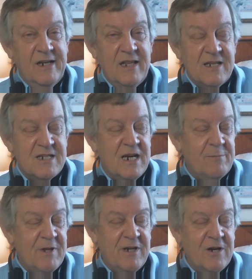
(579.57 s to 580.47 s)
and the
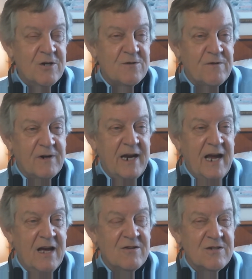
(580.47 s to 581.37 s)
same thing goes for
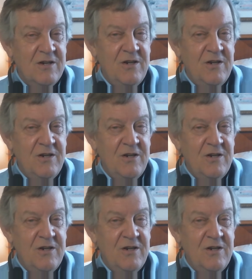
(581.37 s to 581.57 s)
gals,